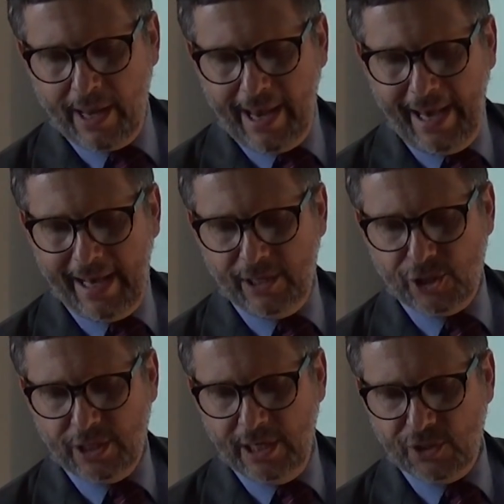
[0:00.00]
and a
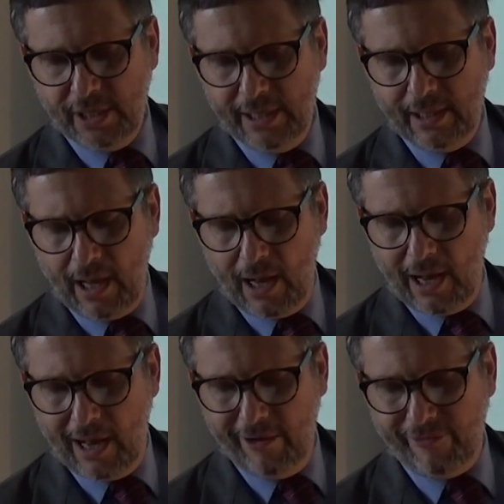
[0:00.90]
citizen
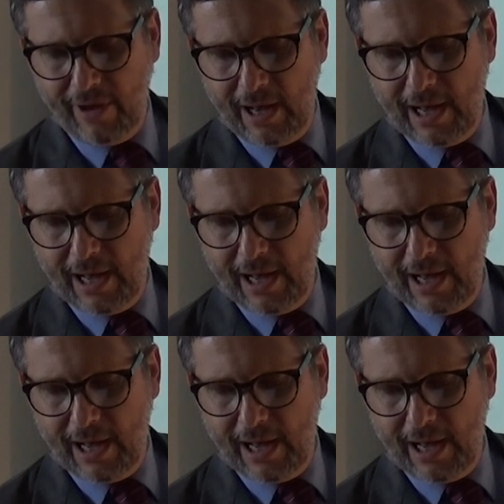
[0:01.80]
of